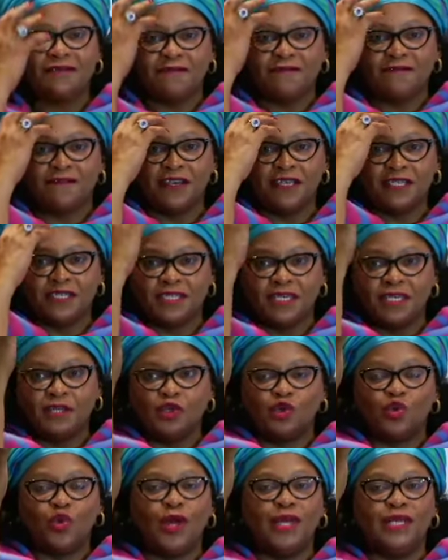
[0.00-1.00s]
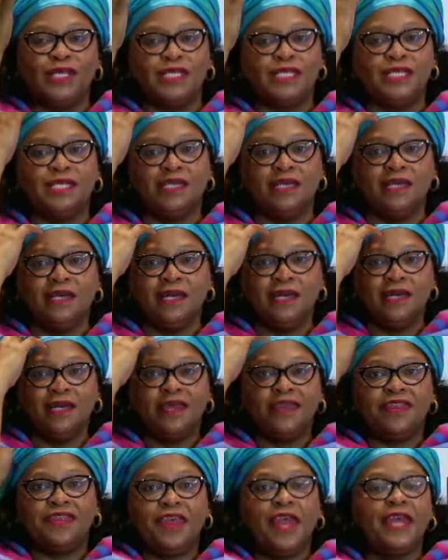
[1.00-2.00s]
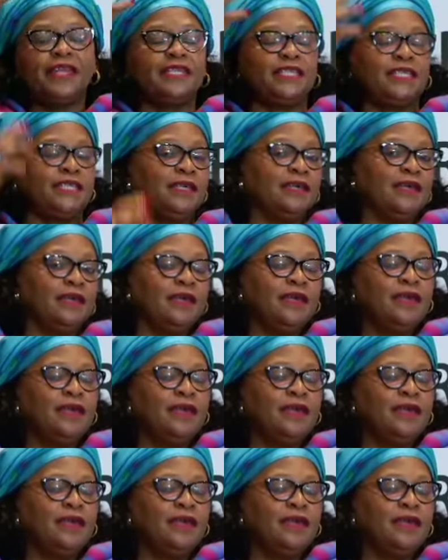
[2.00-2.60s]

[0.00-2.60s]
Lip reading: vision 2030